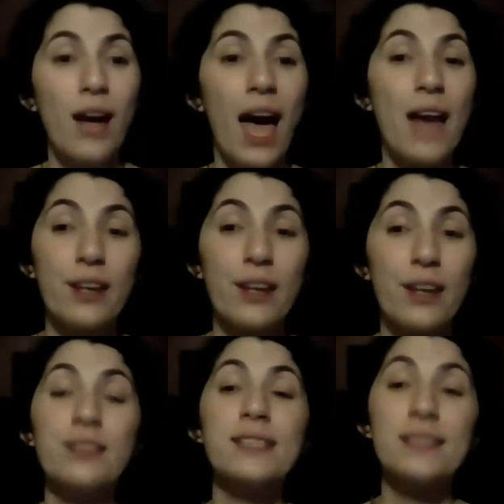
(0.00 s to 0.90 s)
And then on a
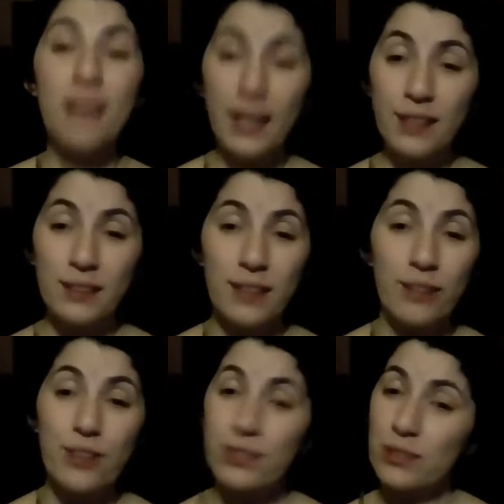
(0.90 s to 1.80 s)
societal level,
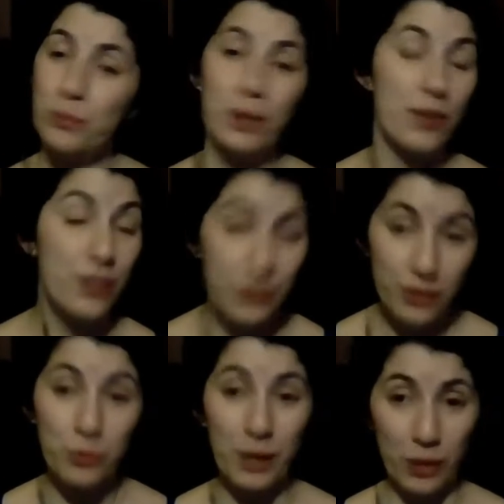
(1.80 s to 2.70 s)
this is
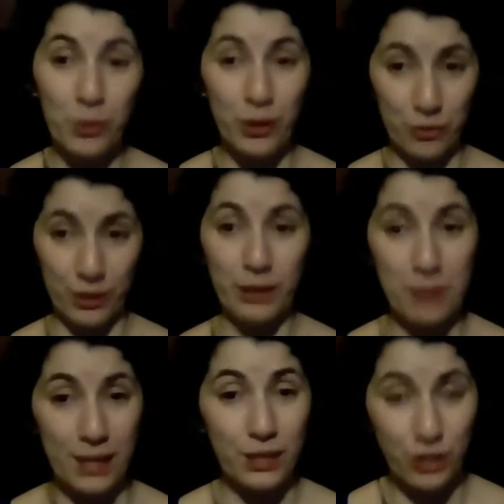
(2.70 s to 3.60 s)
where we could really
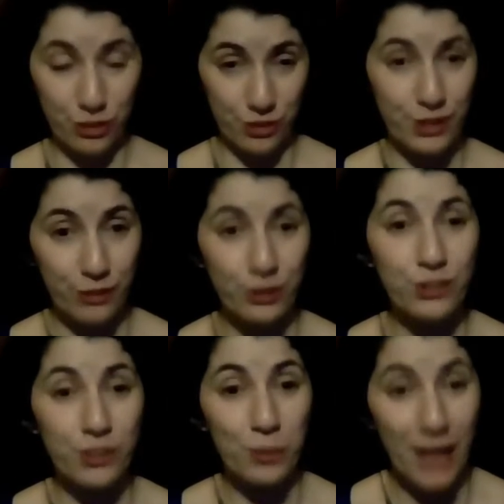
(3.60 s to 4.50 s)
make a huge difference,
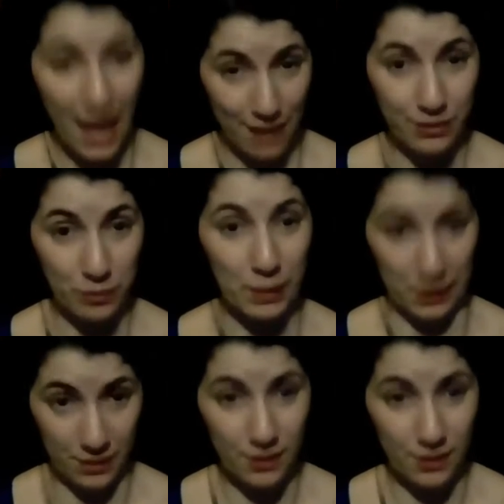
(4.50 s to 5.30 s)
and we haven't been.